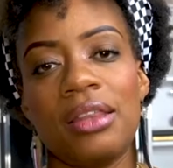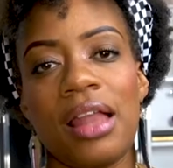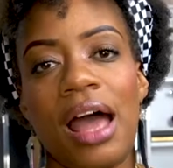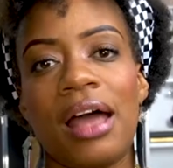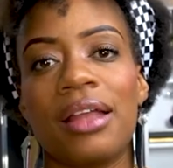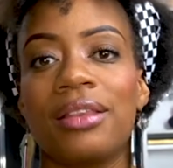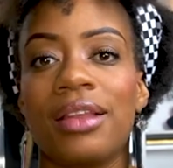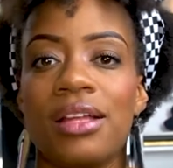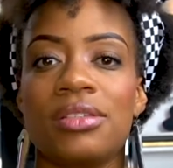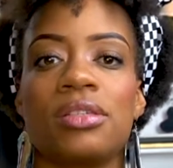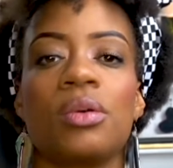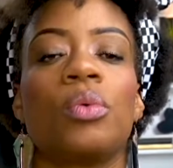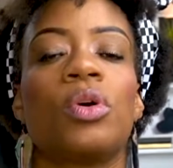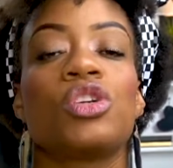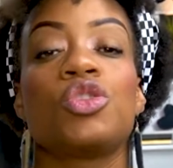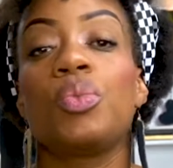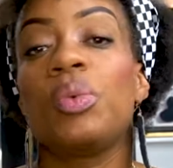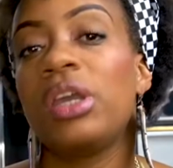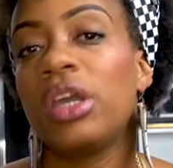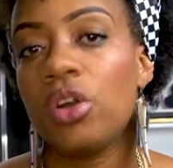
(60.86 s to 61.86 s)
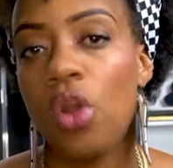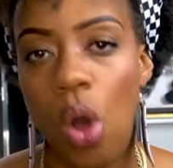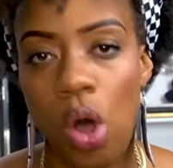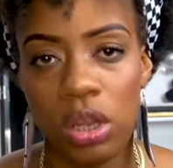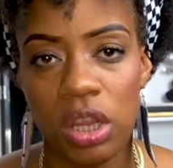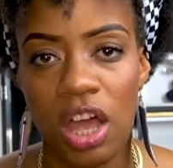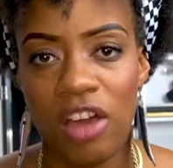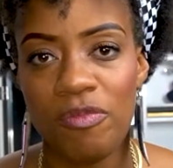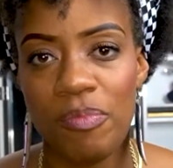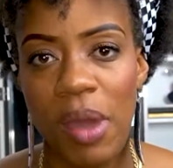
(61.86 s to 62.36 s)
lot, let's because we can
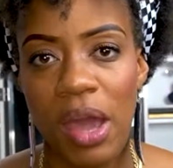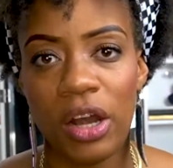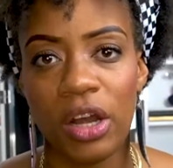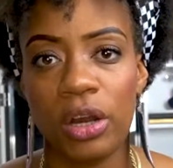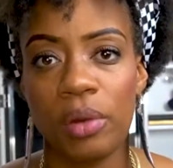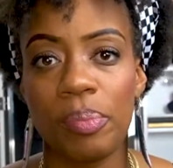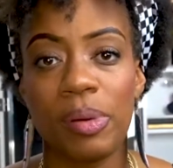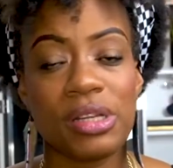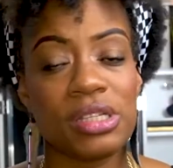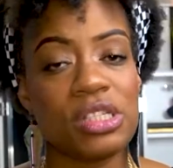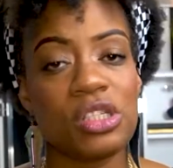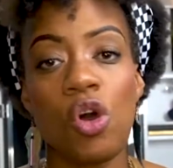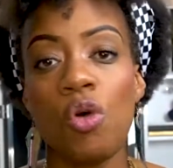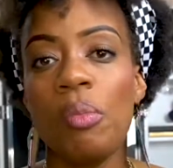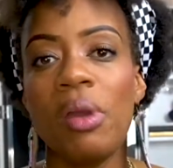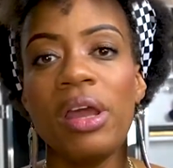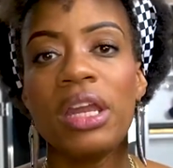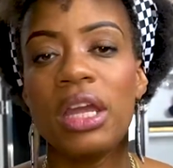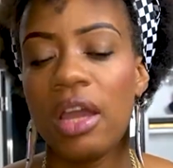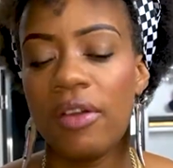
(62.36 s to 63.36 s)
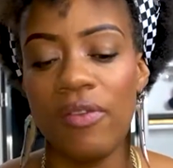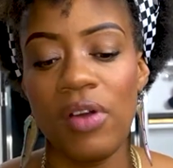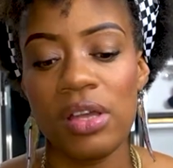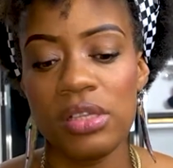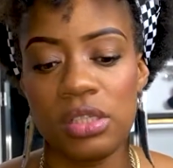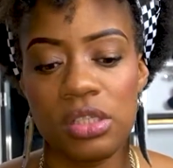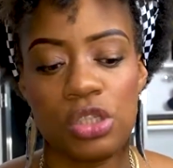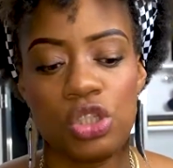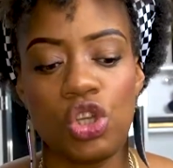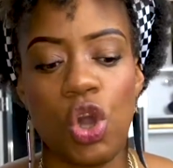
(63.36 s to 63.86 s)
all love better, but so many of
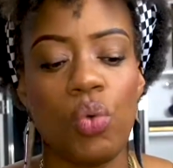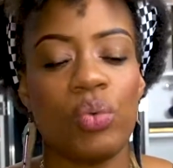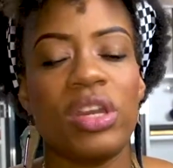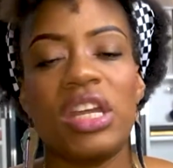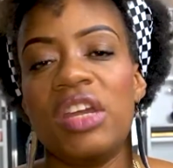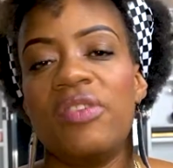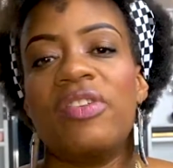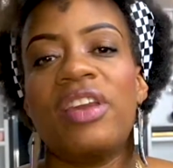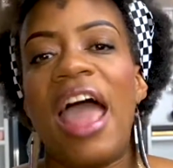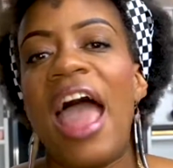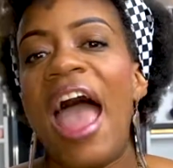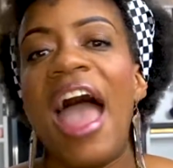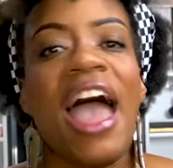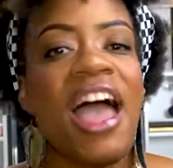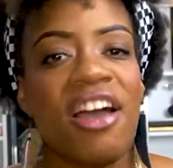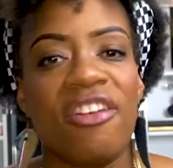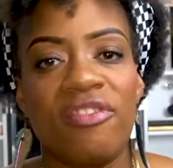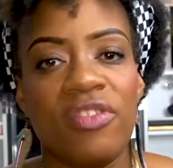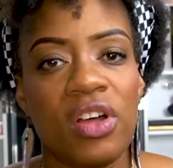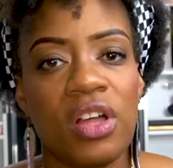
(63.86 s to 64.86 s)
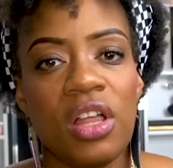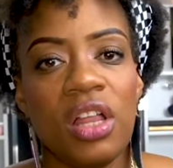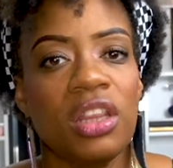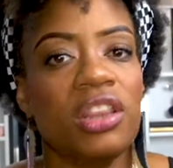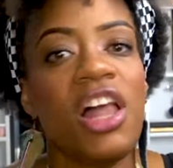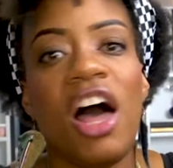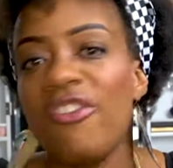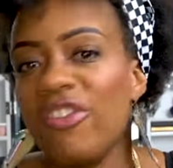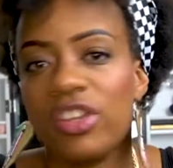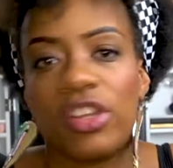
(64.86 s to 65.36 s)
us don't even have
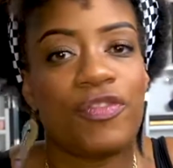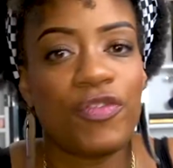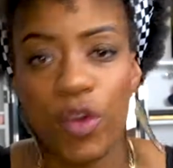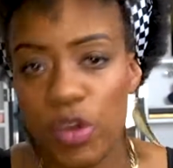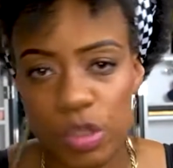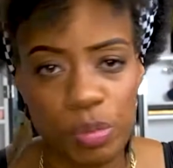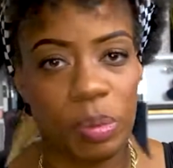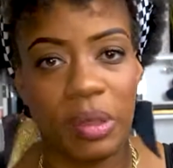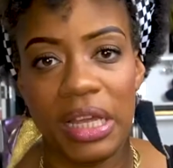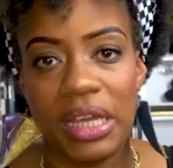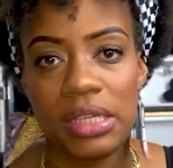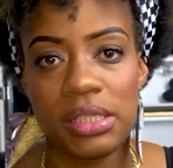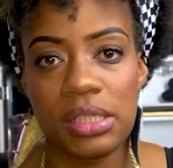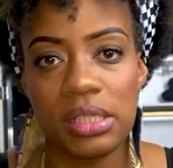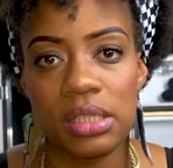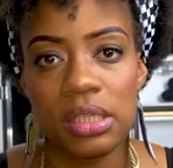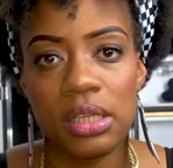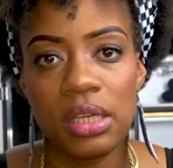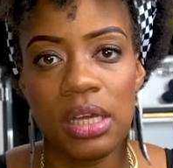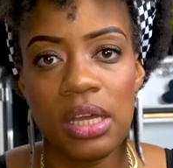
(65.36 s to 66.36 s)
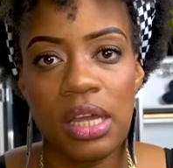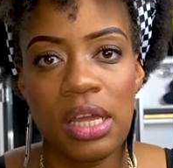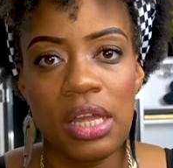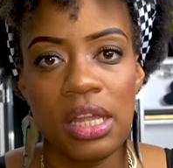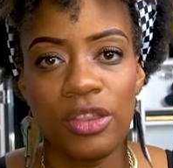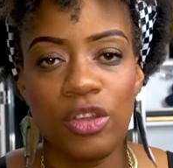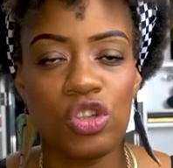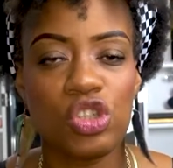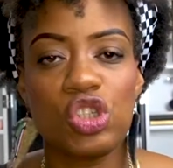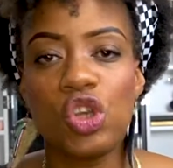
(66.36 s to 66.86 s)
love in the first place.
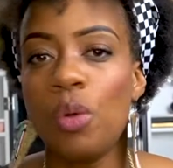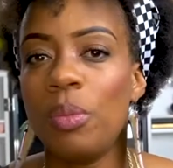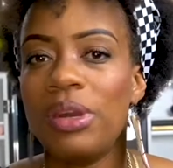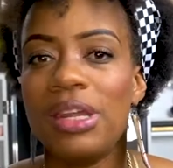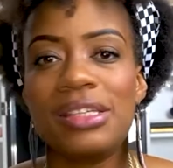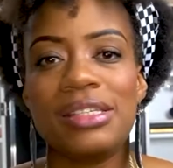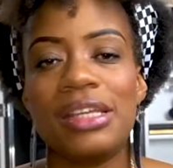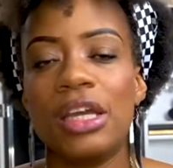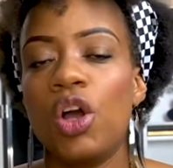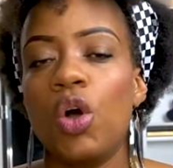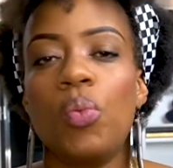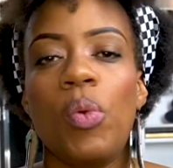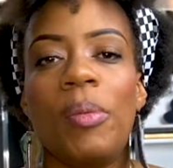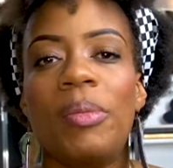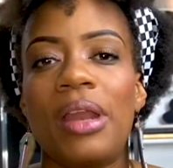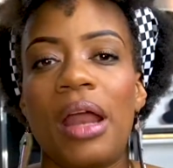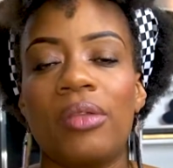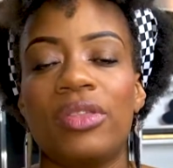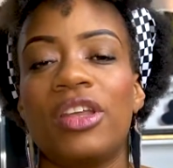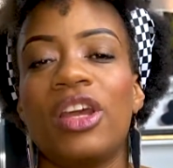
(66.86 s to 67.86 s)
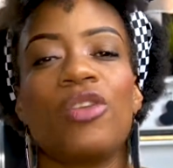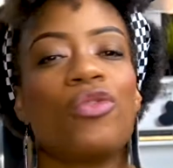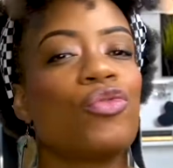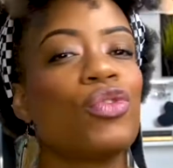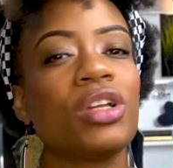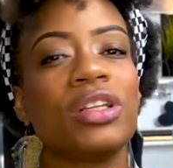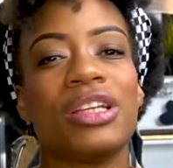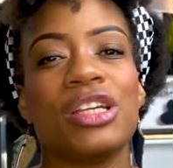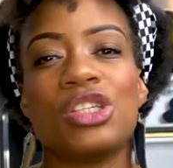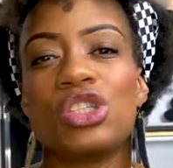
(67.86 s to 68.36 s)
There's so many single women out there
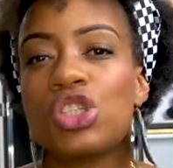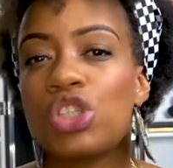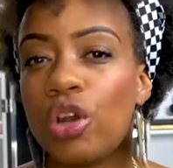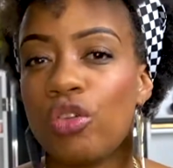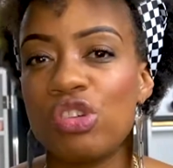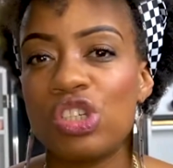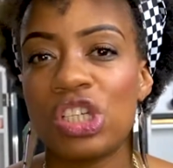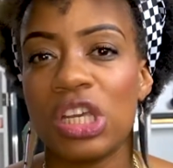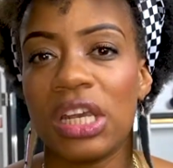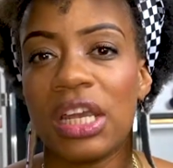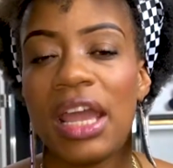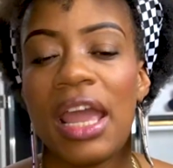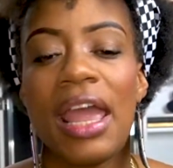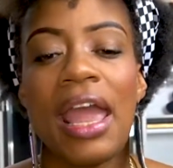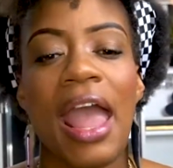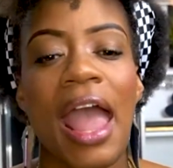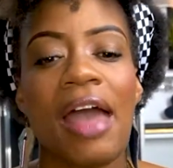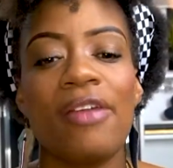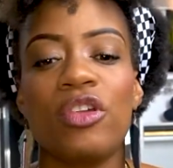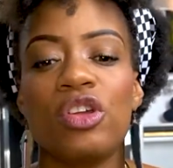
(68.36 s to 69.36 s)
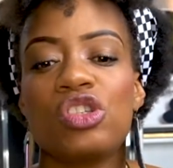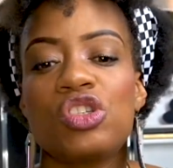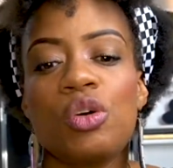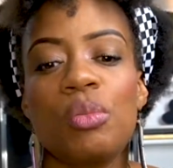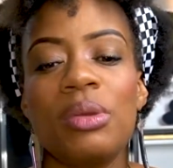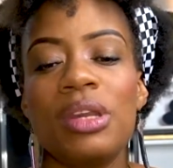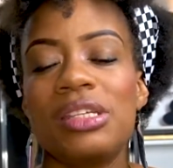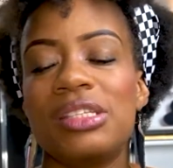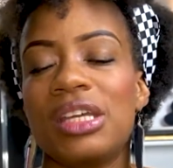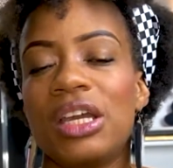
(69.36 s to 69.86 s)
really searching, and there's so
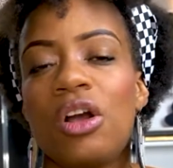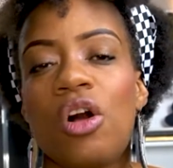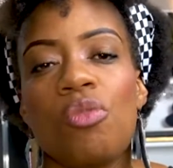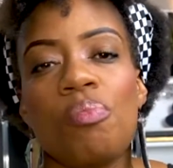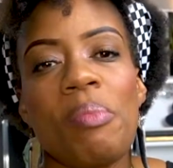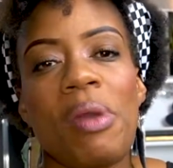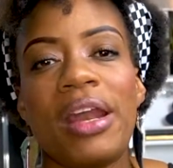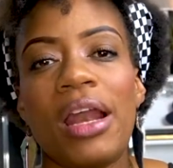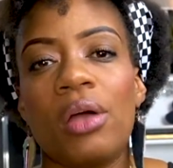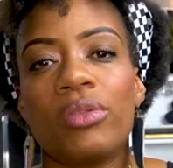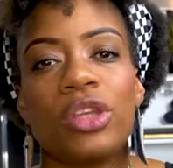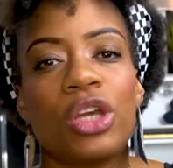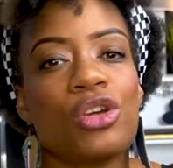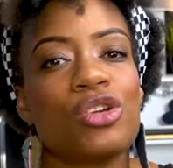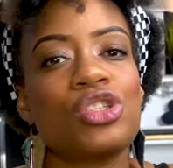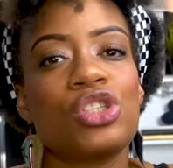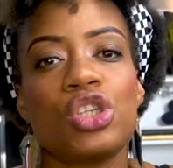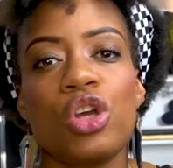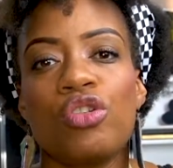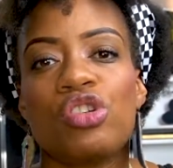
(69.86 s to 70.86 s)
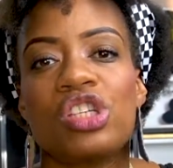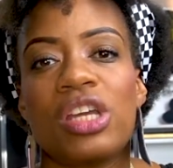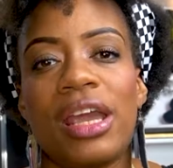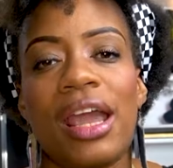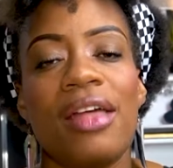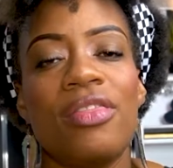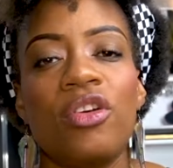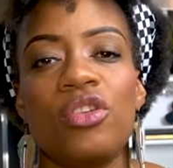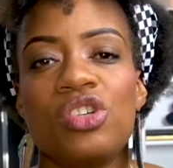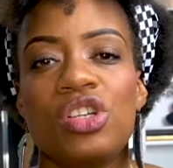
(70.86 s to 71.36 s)
many single men out there searching,
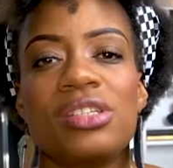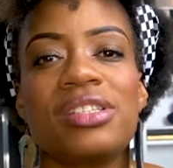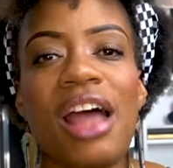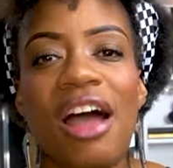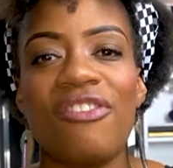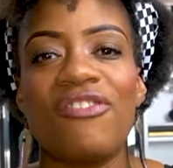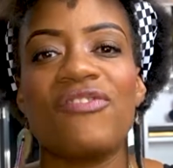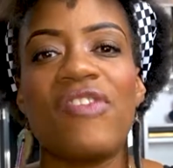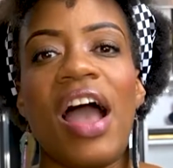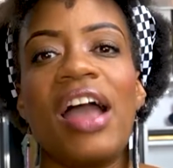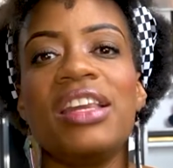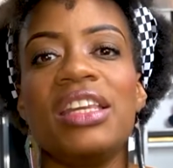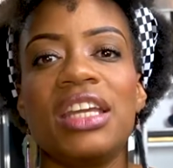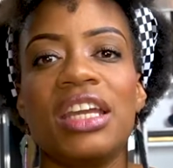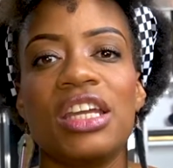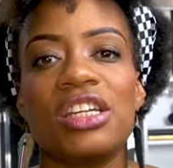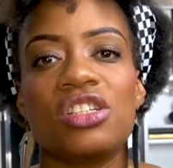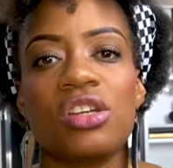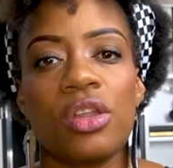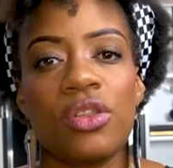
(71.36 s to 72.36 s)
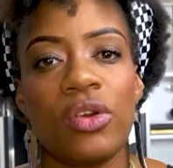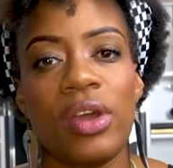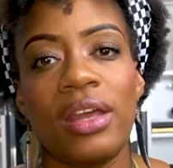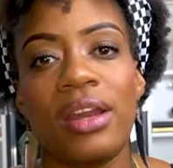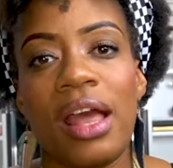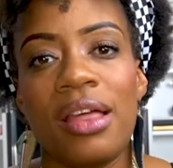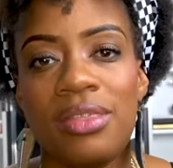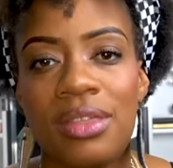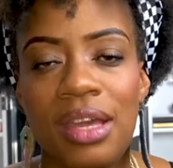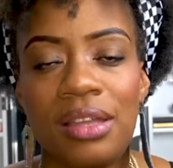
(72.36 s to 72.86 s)
and they're just not finding each other.
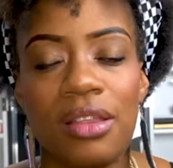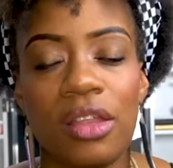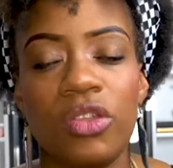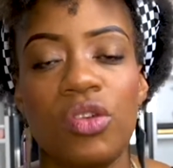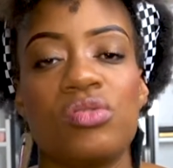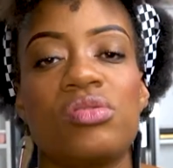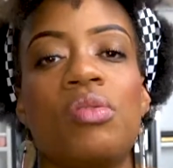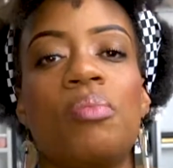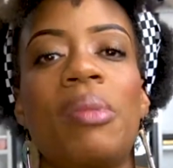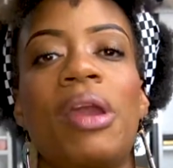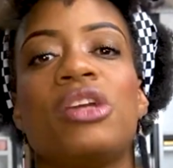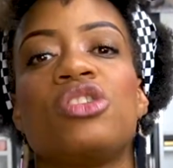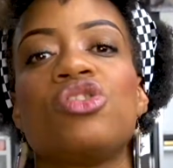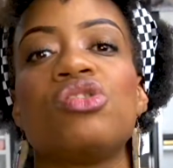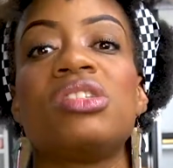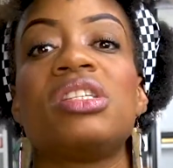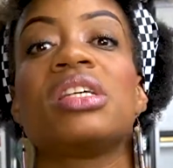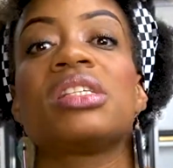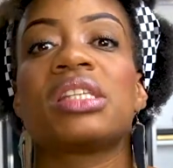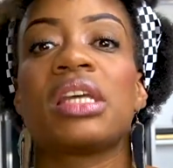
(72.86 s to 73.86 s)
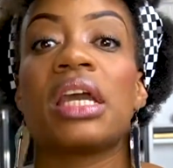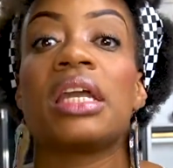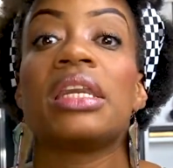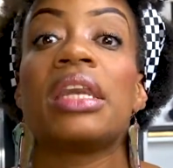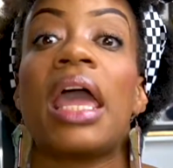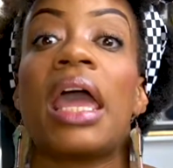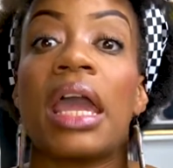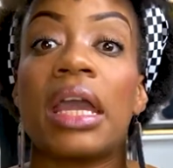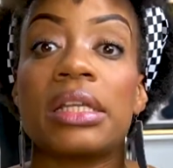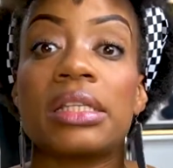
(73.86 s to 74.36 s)
And I think that there's a major
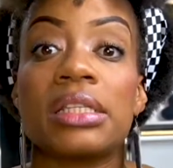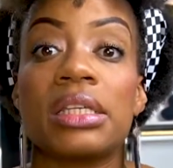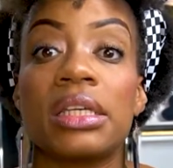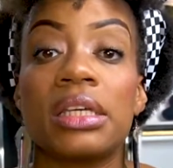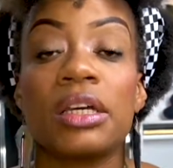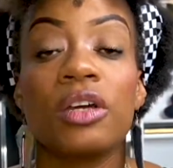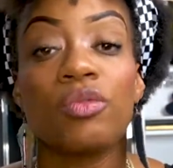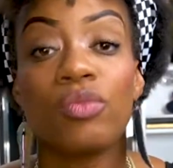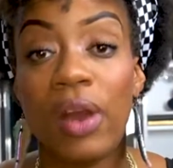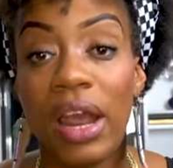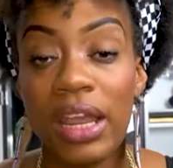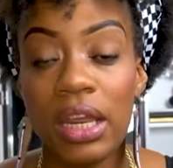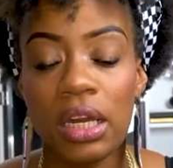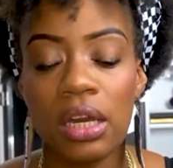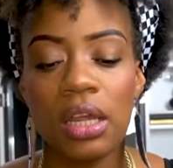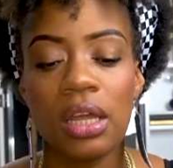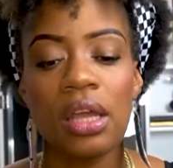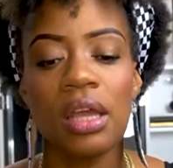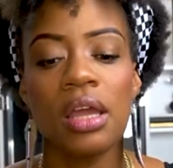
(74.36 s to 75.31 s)
disconnect right?